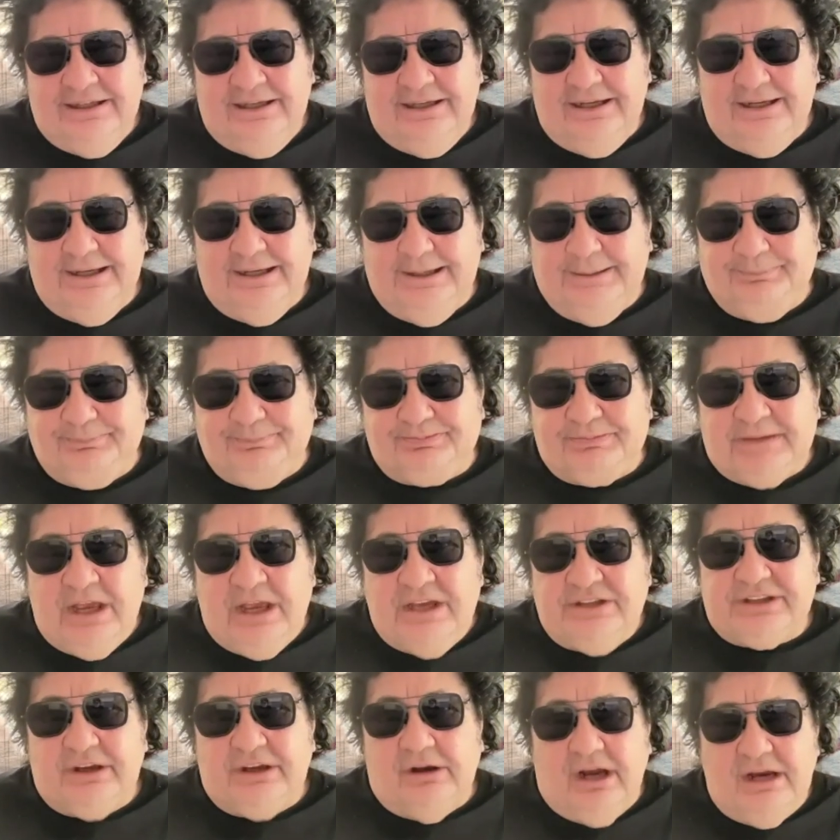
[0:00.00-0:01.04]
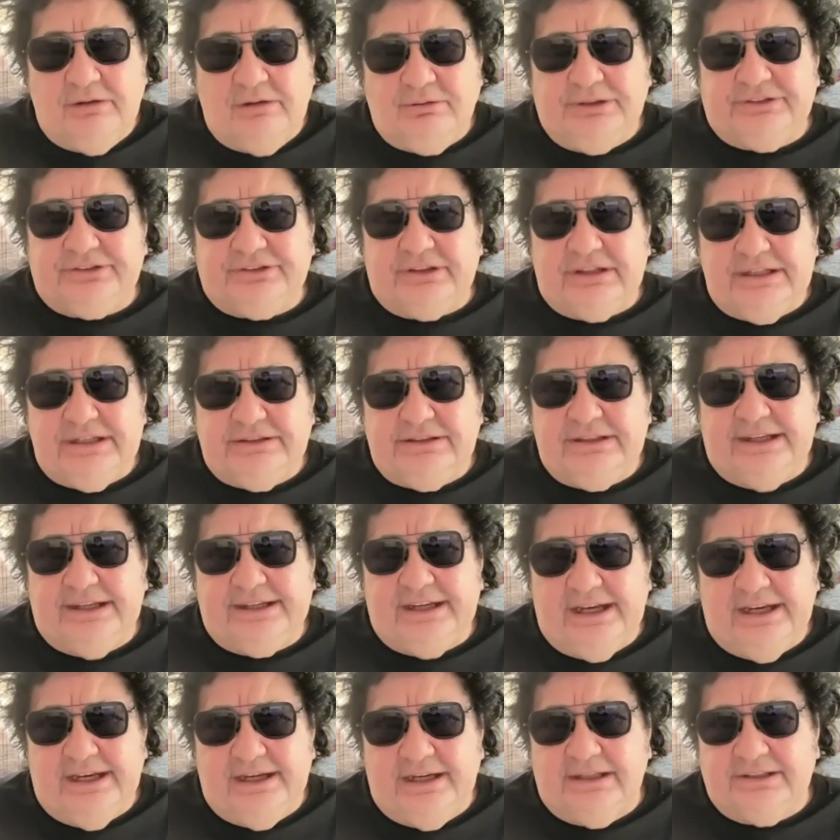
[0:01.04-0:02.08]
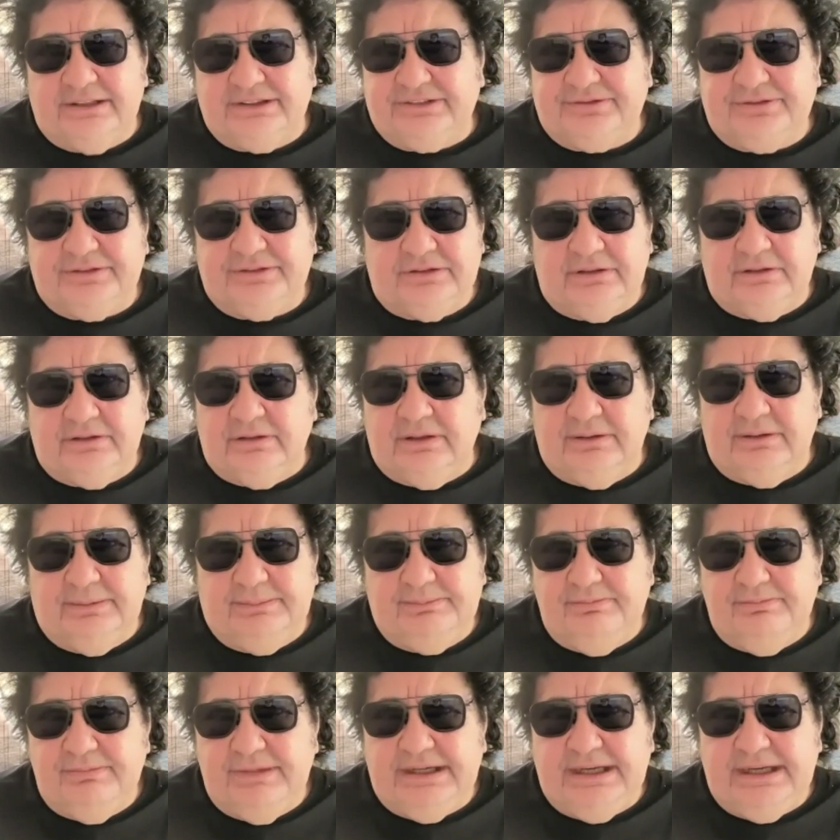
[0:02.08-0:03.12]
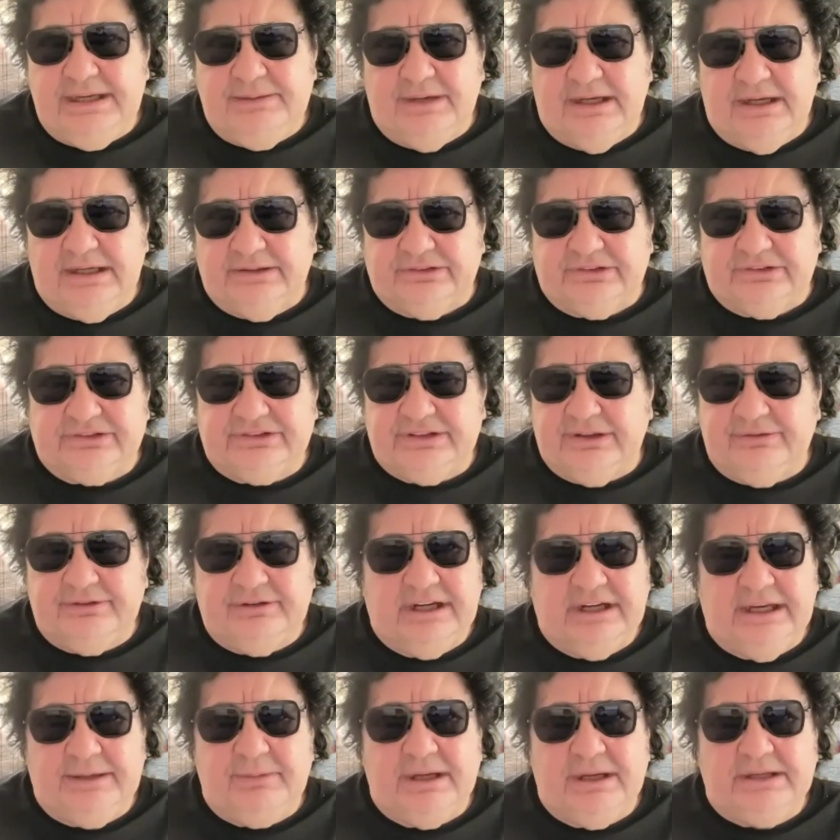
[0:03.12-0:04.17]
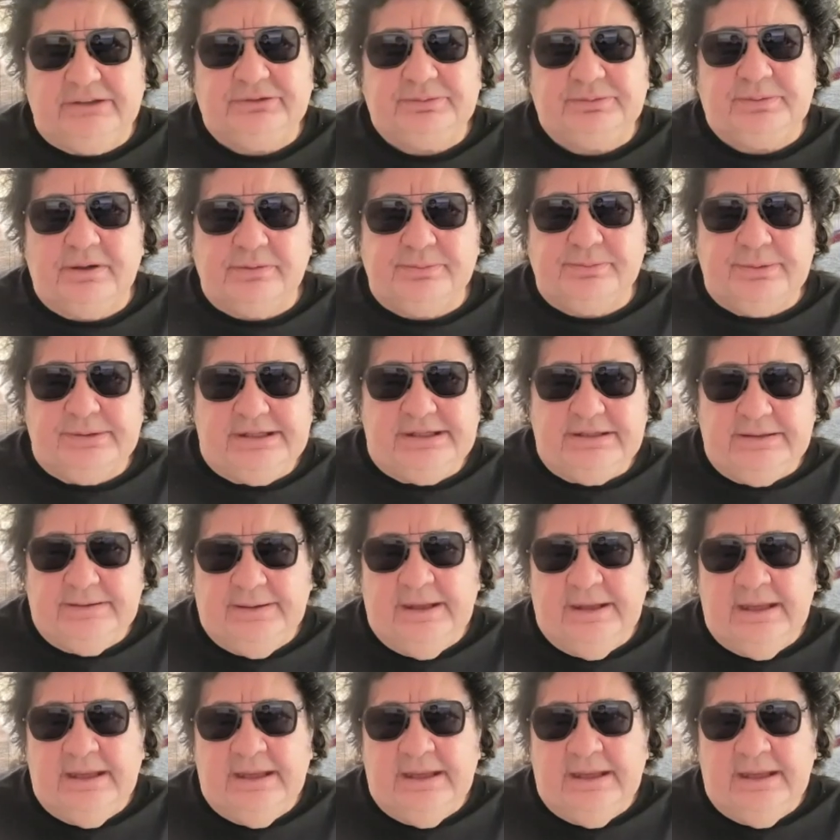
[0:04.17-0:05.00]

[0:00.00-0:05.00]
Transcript: So I was in that house for many months, 7 or 8 months probably.